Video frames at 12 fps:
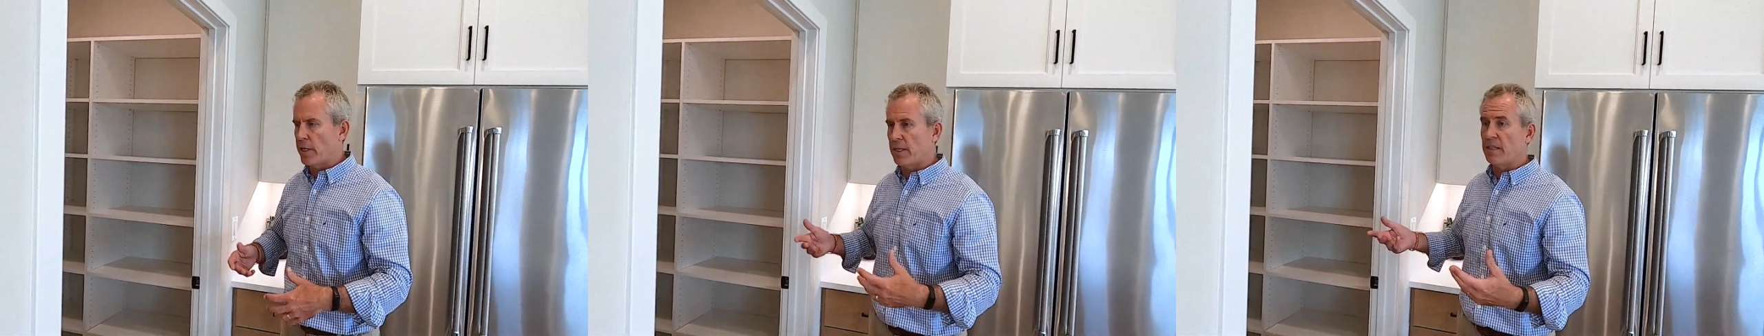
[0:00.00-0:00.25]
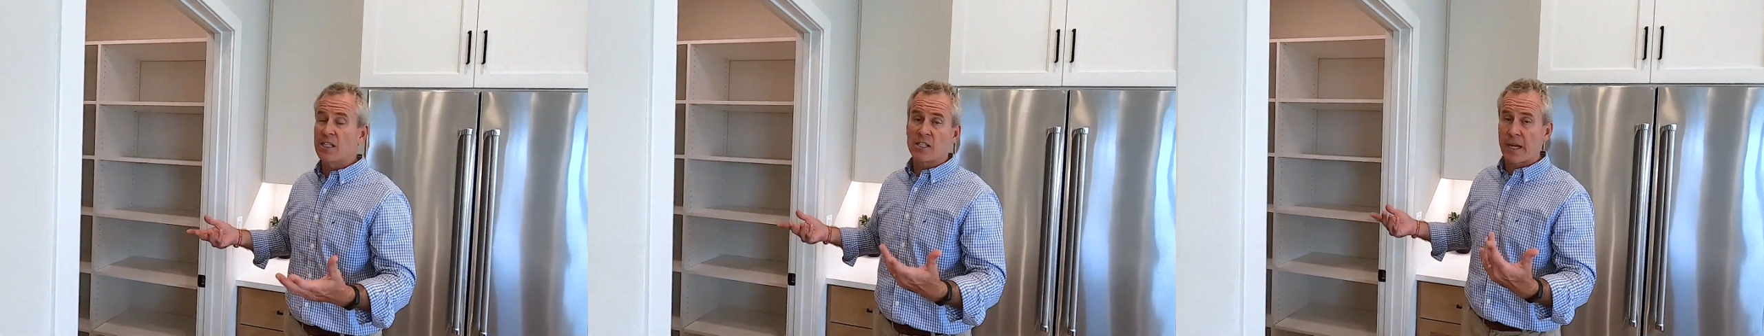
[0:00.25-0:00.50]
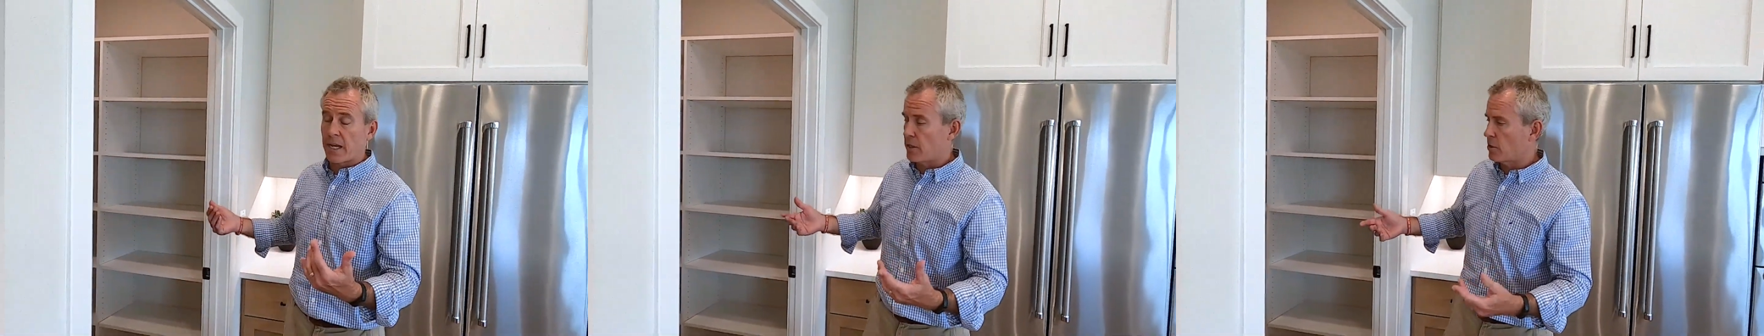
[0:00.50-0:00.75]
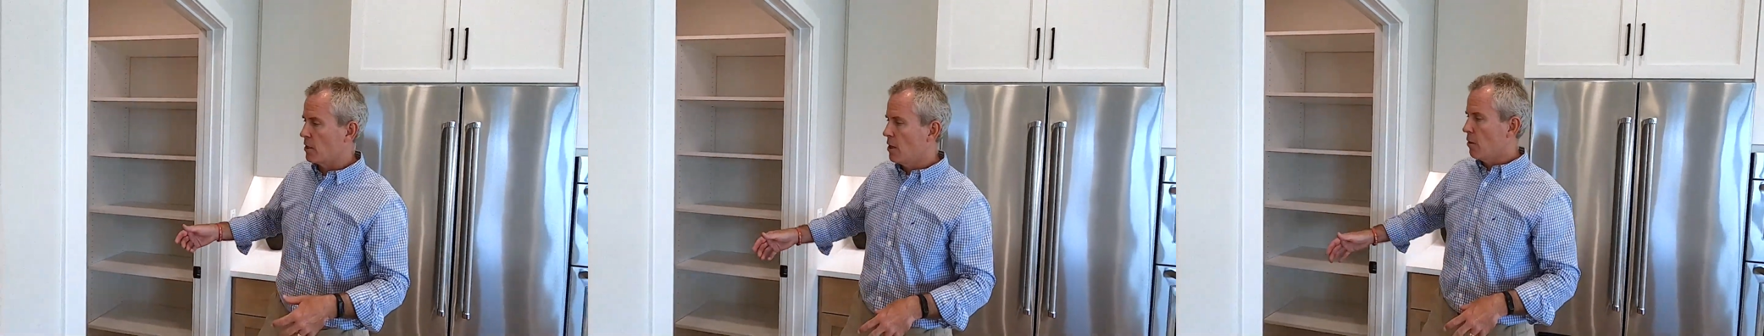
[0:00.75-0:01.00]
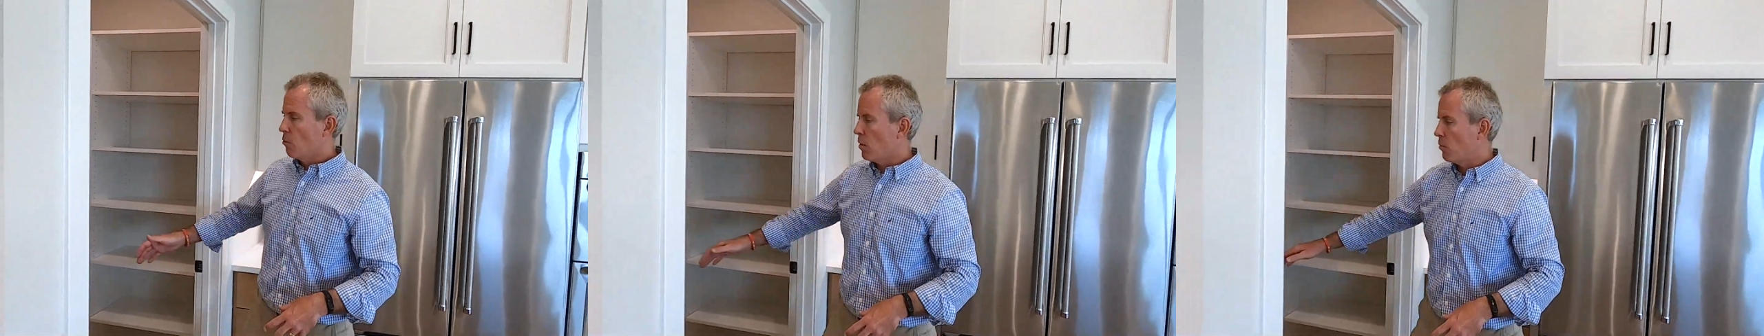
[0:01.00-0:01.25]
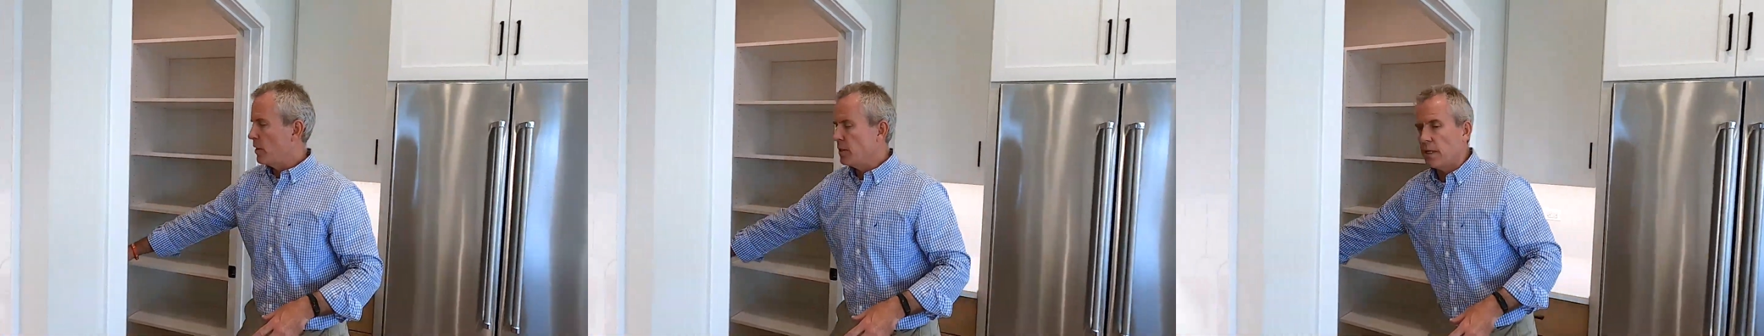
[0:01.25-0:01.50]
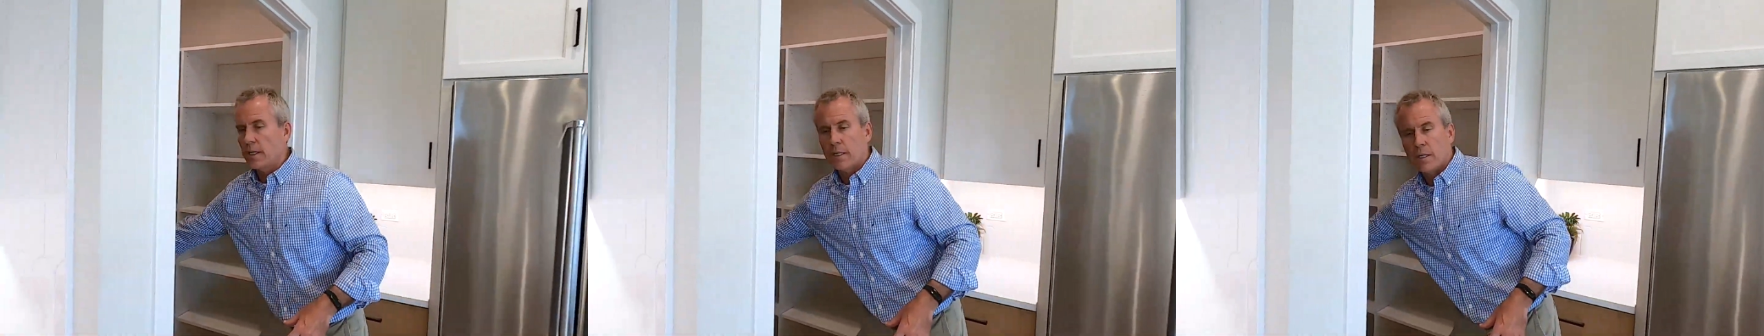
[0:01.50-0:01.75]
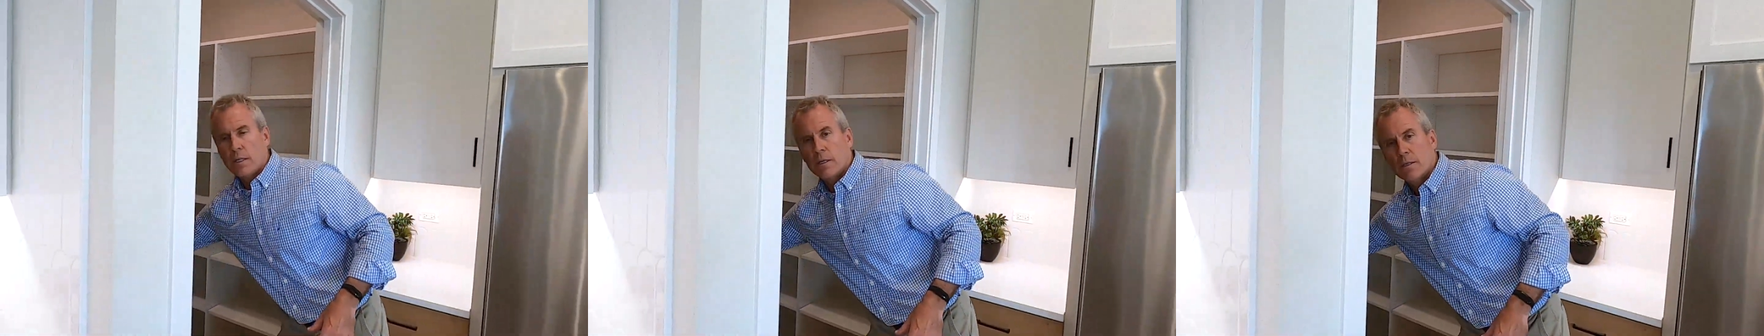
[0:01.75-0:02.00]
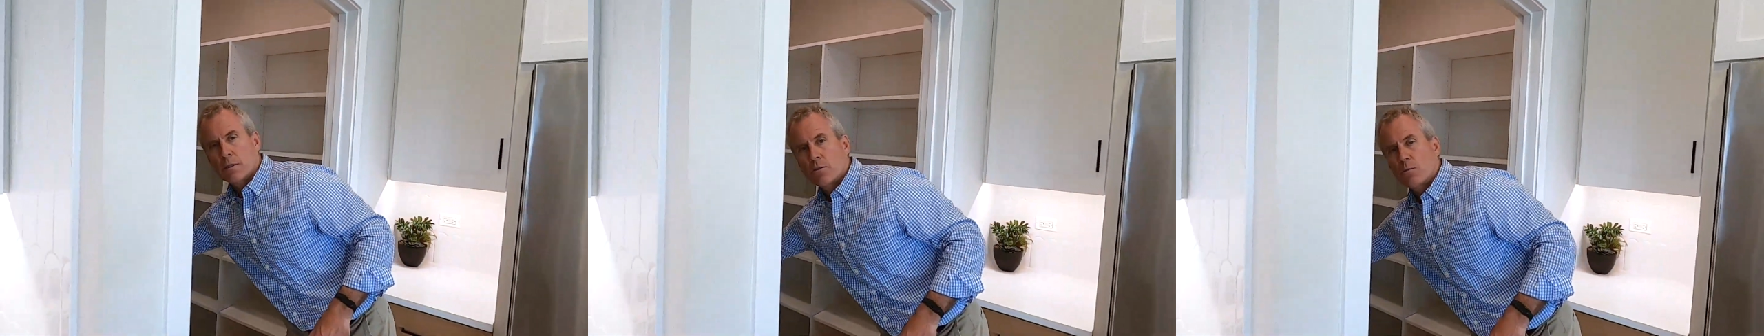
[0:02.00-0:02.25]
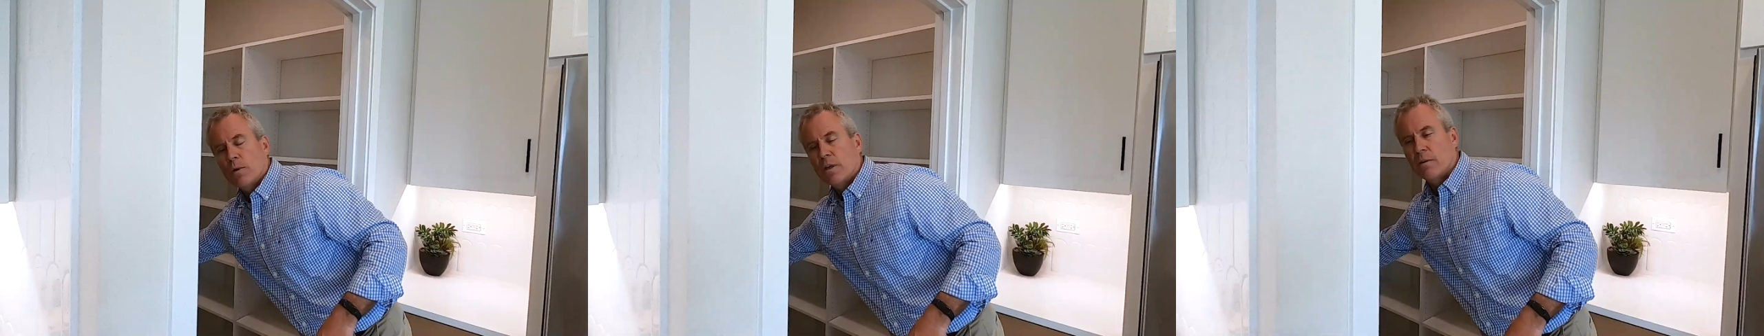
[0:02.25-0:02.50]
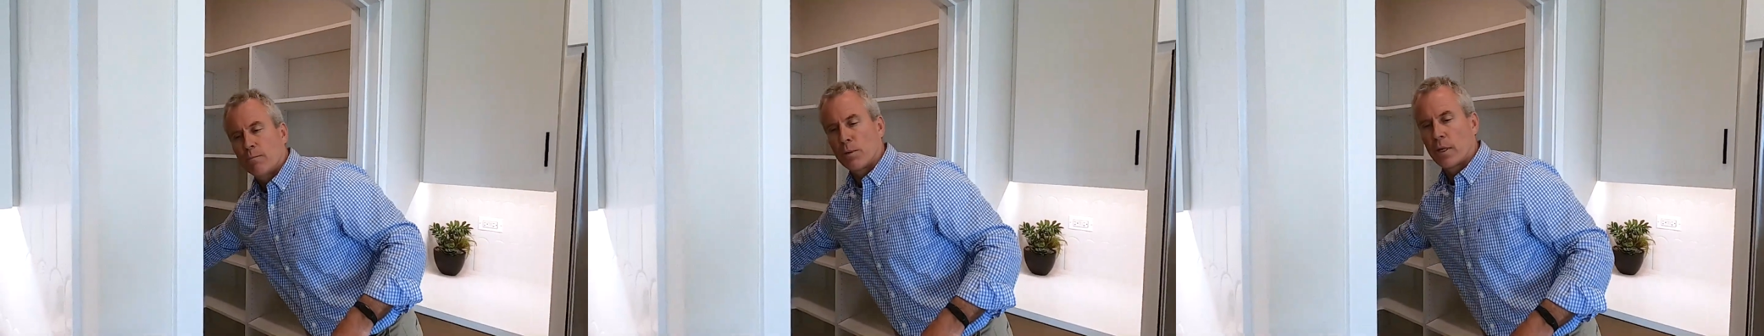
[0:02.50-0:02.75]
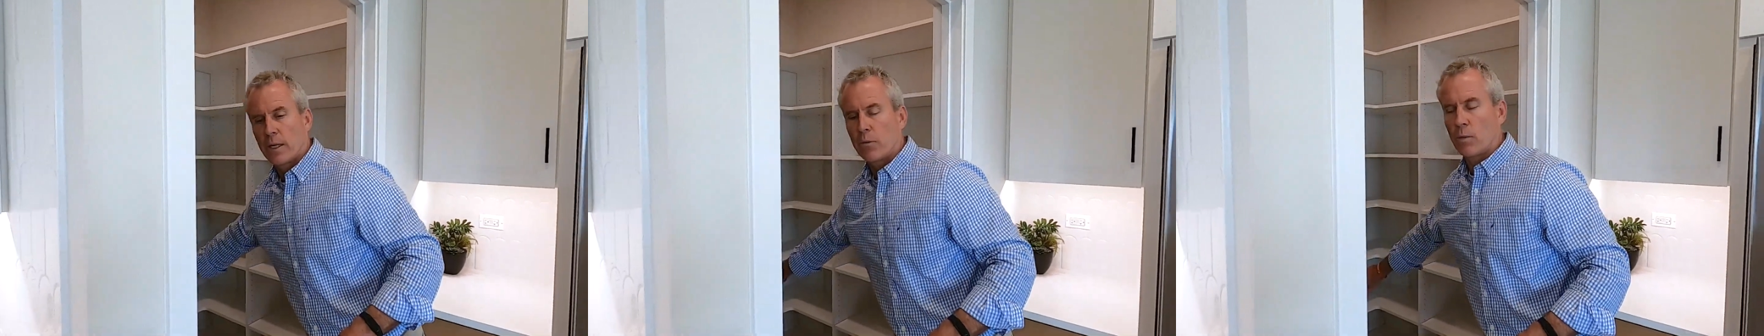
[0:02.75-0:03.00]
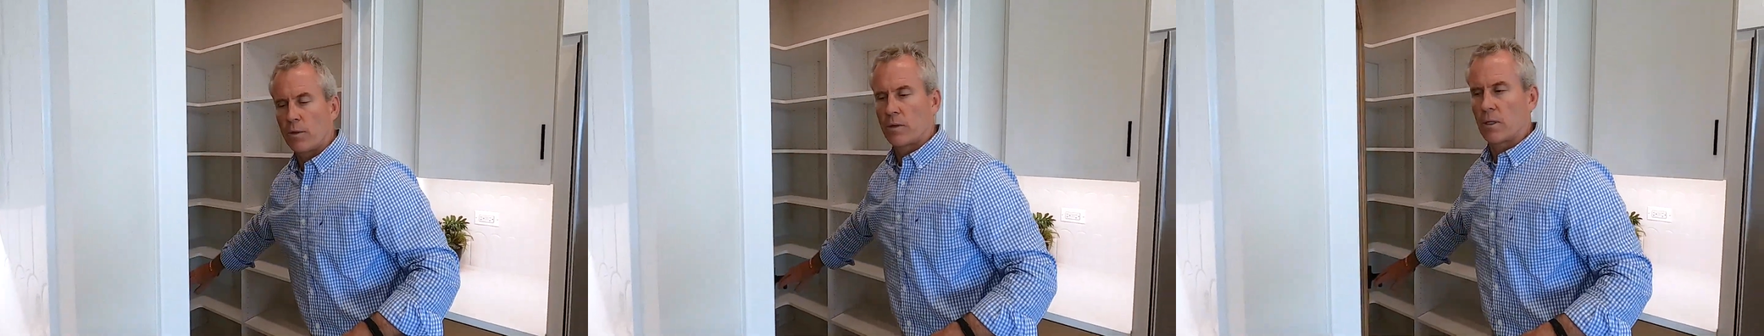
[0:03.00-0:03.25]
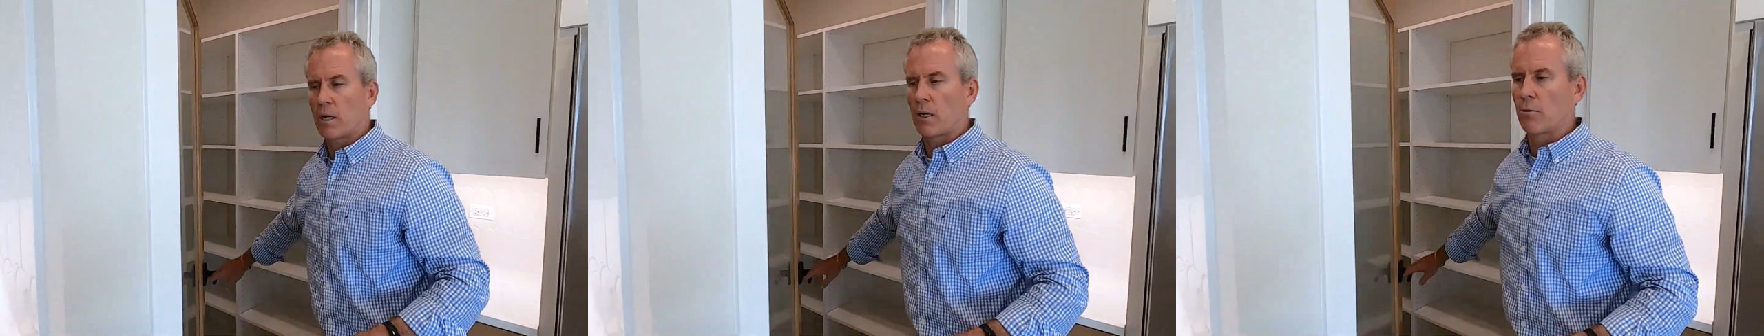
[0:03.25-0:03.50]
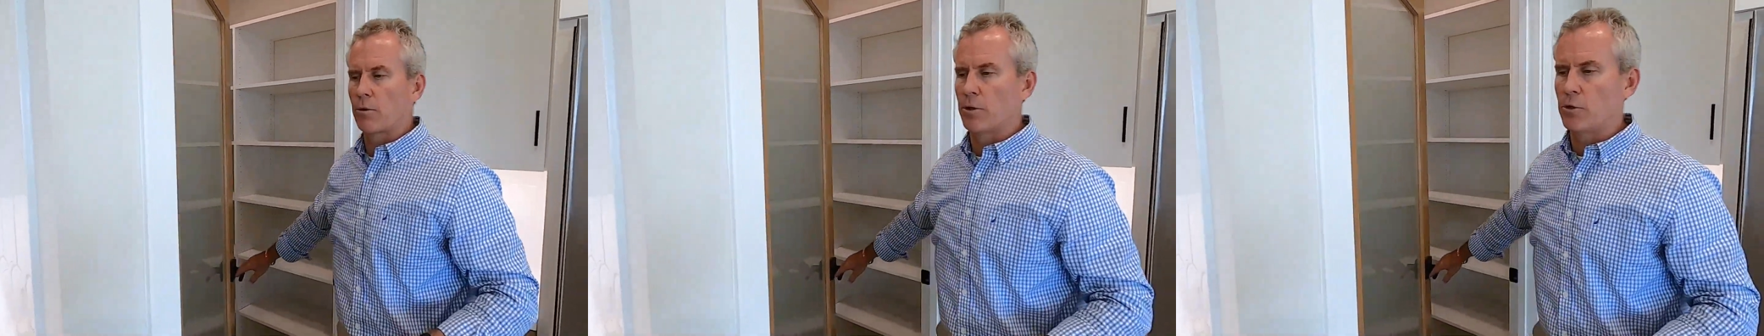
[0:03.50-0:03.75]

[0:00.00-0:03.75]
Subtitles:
And in this case, what we did is we played with the color of